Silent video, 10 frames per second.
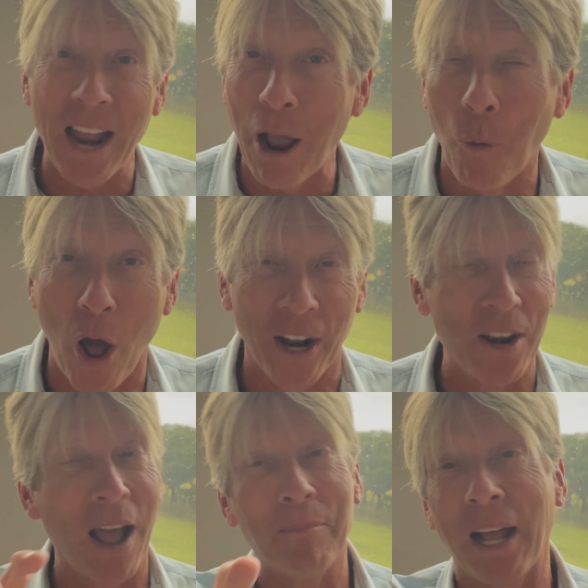I want it.
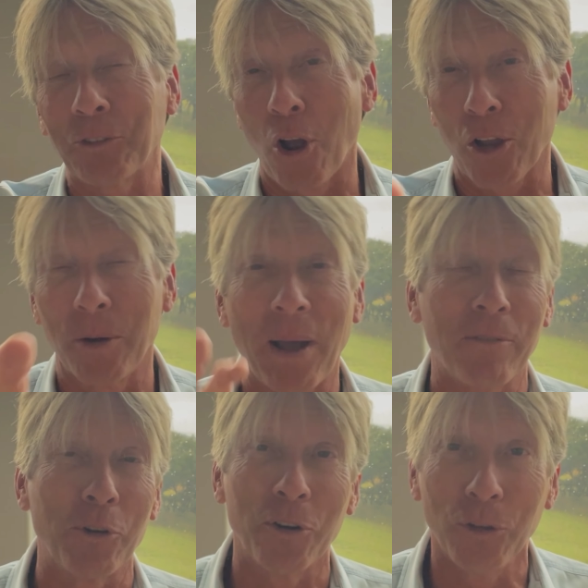Now, I'm not talking about
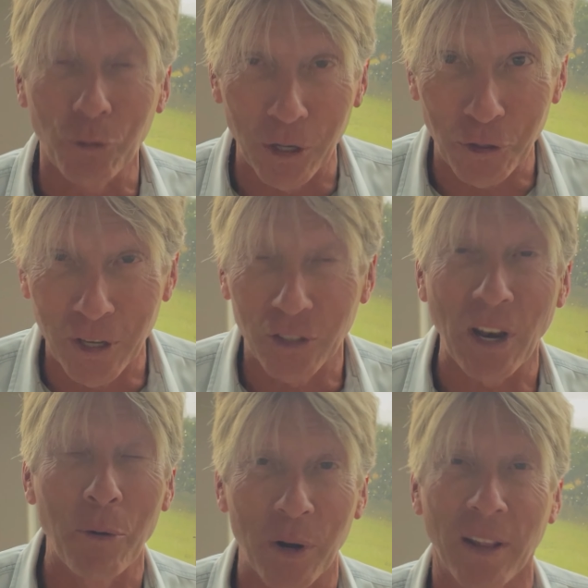if you're a nutritionist,
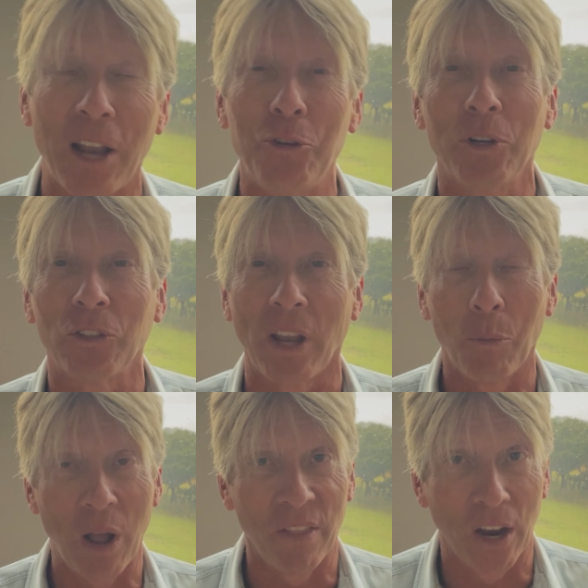I realize you could say,
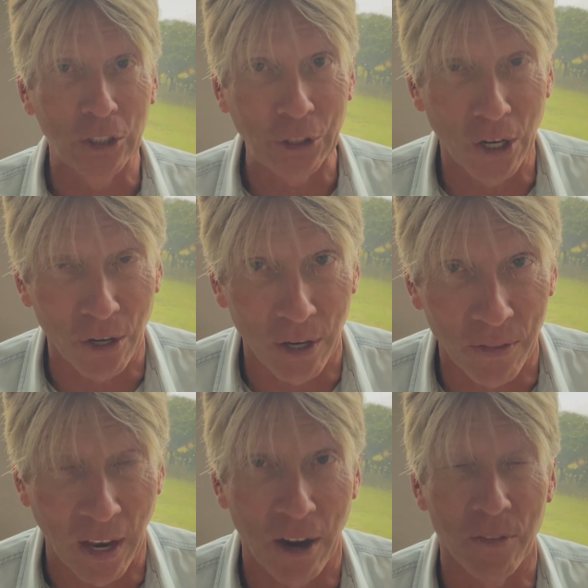well, there's sugar in
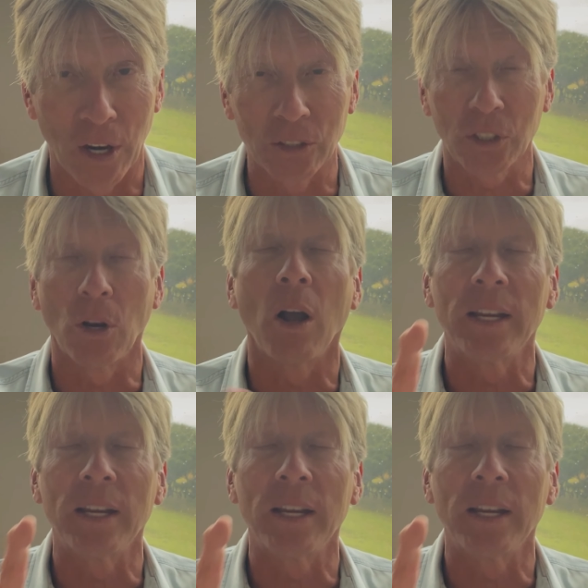there, and there's, you uh, know,